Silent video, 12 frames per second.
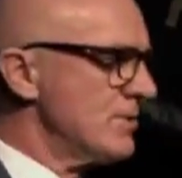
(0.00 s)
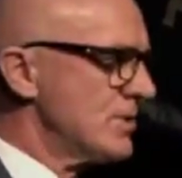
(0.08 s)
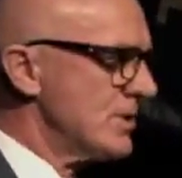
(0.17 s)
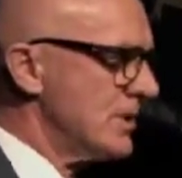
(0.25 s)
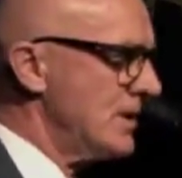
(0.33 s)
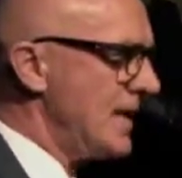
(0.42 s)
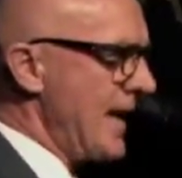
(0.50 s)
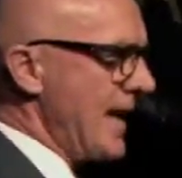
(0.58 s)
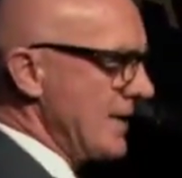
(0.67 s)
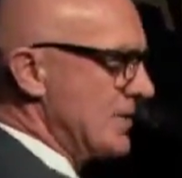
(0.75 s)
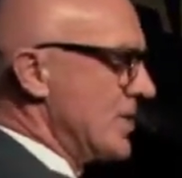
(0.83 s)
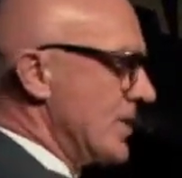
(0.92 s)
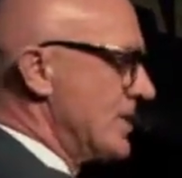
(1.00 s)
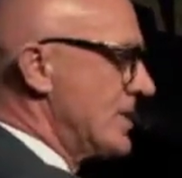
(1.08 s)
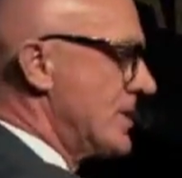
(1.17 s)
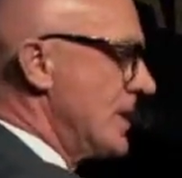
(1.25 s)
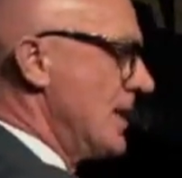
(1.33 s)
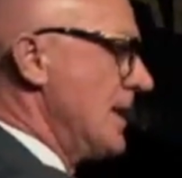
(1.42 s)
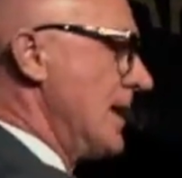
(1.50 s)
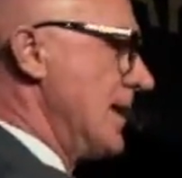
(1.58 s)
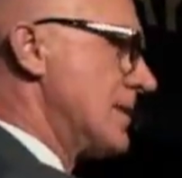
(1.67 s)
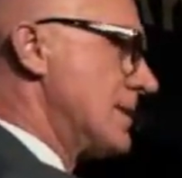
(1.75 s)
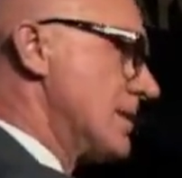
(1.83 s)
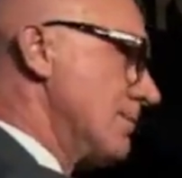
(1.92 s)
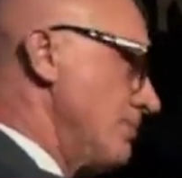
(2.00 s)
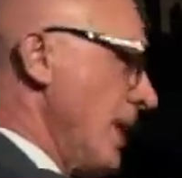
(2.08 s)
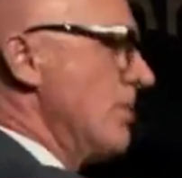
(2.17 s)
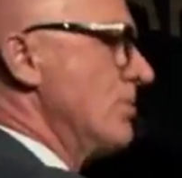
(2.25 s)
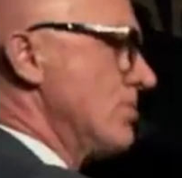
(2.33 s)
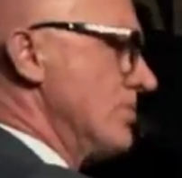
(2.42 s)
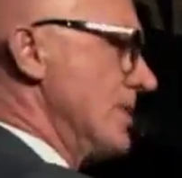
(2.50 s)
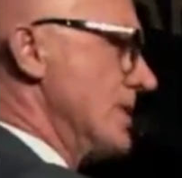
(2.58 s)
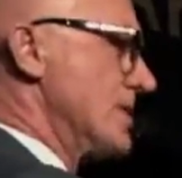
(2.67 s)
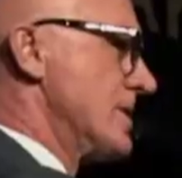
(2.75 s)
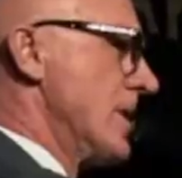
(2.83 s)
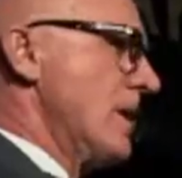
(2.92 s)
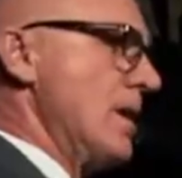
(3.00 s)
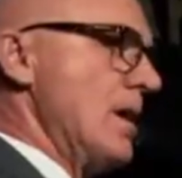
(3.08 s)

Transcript: to the edges and to the boundaries